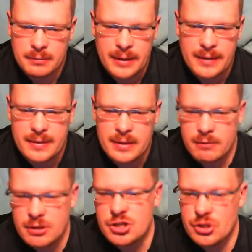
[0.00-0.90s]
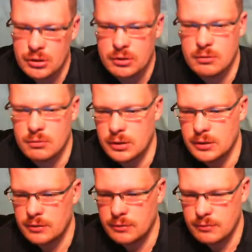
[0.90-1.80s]
play the original
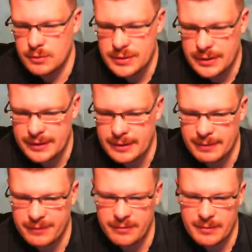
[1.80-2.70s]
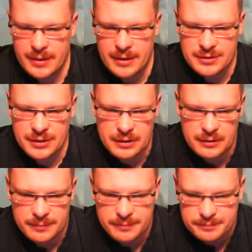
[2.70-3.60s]
one once I get that from my Kickstarter.